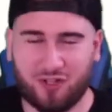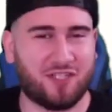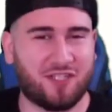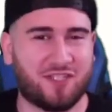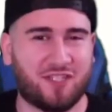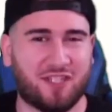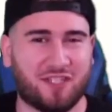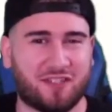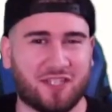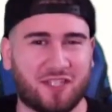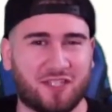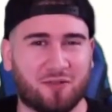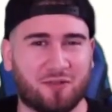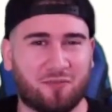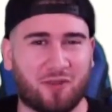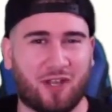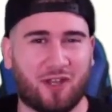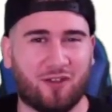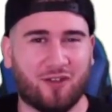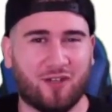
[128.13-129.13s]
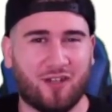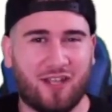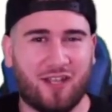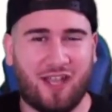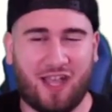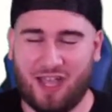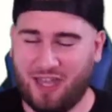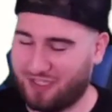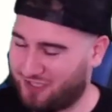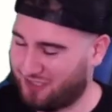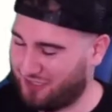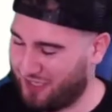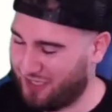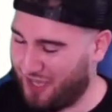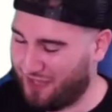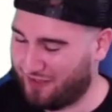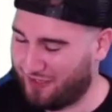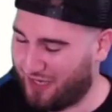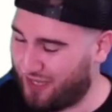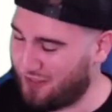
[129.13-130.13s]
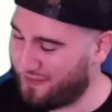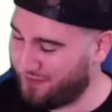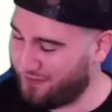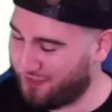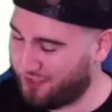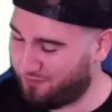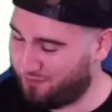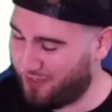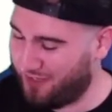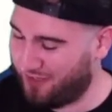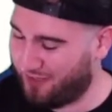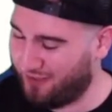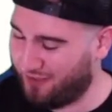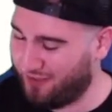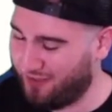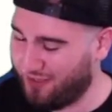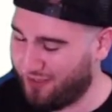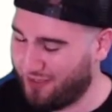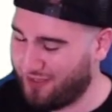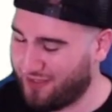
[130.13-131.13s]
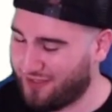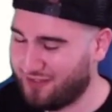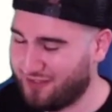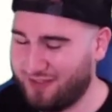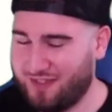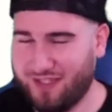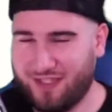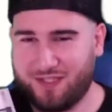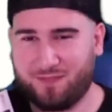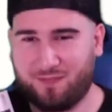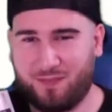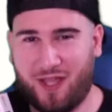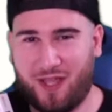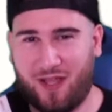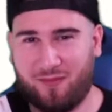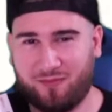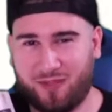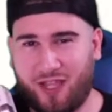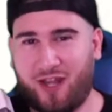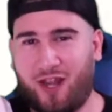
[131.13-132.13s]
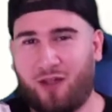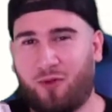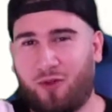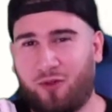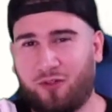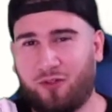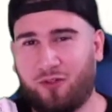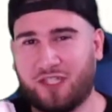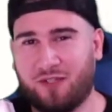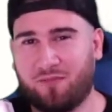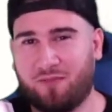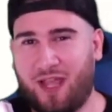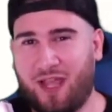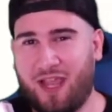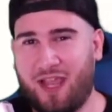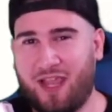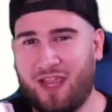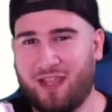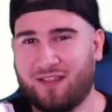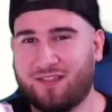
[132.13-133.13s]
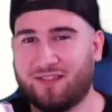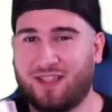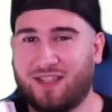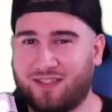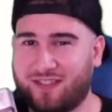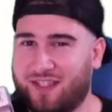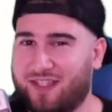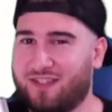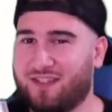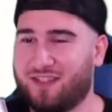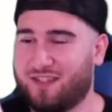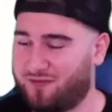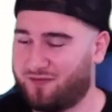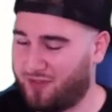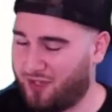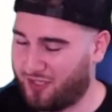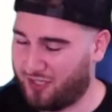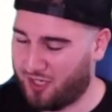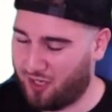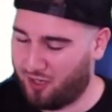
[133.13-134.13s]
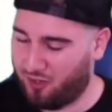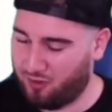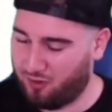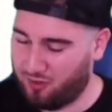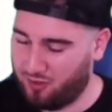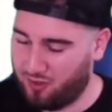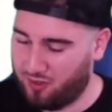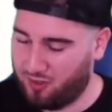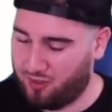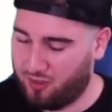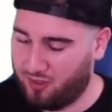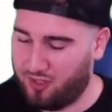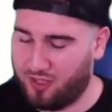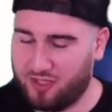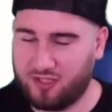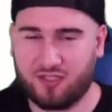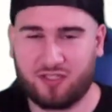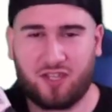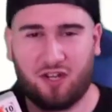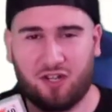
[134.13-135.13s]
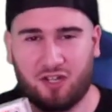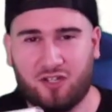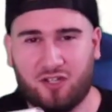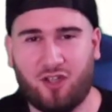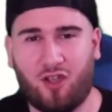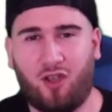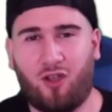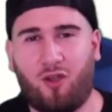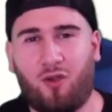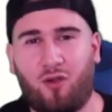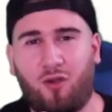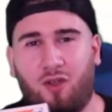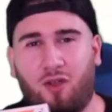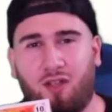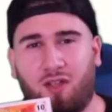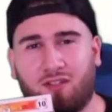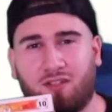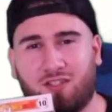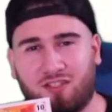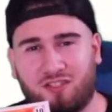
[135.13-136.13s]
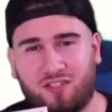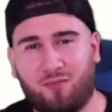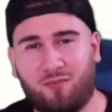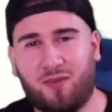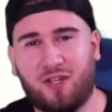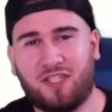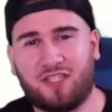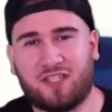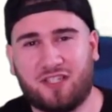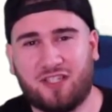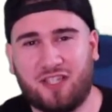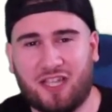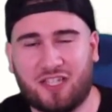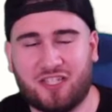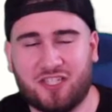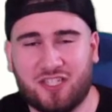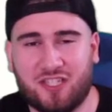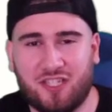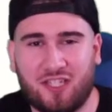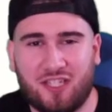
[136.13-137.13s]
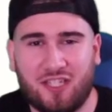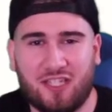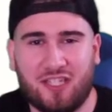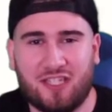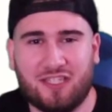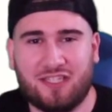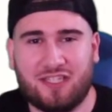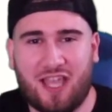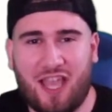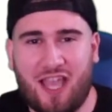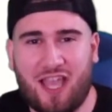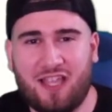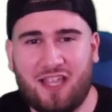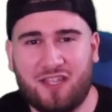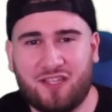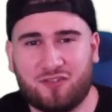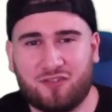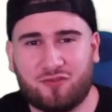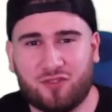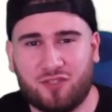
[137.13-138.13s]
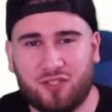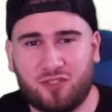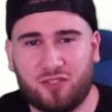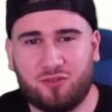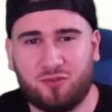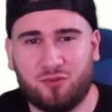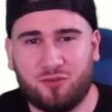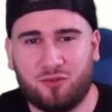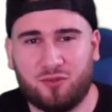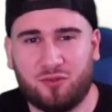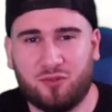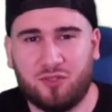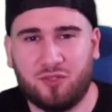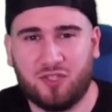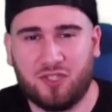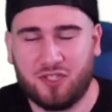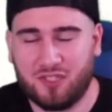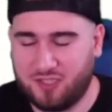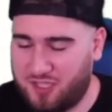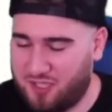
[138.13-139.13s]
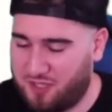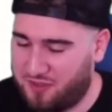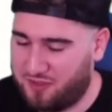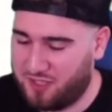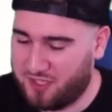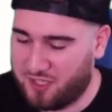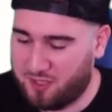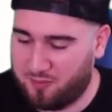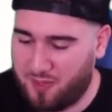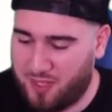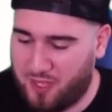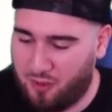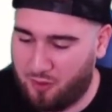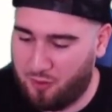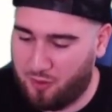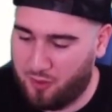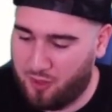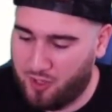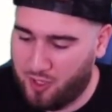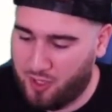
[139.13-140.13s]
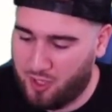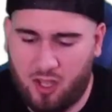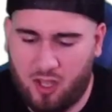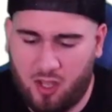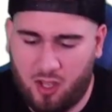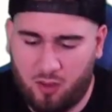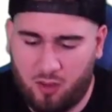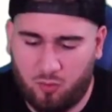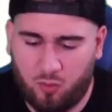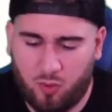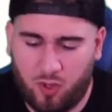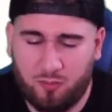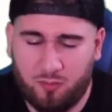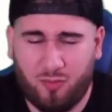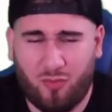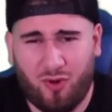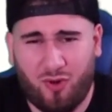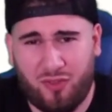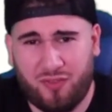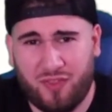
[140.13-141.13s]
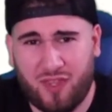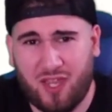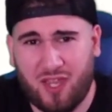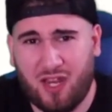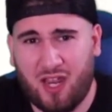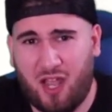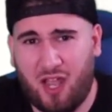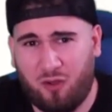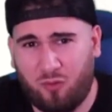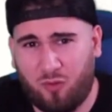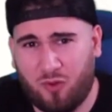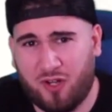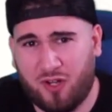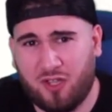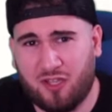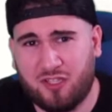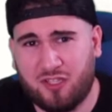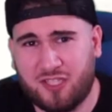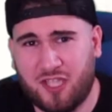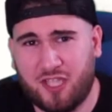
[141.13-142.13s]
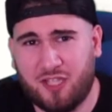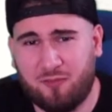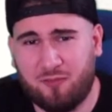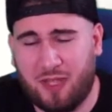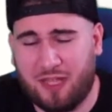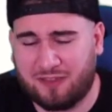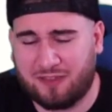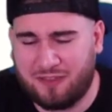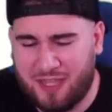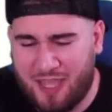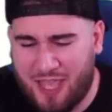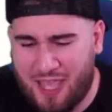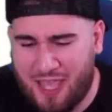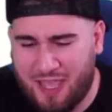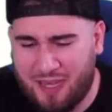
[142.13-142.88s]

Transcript: to think about. Actually, now that I think about it, this pop that I'm holding in my hands that's in this video is going to go to somebody's collection. That is really cool to think about. One more thing I want to say about that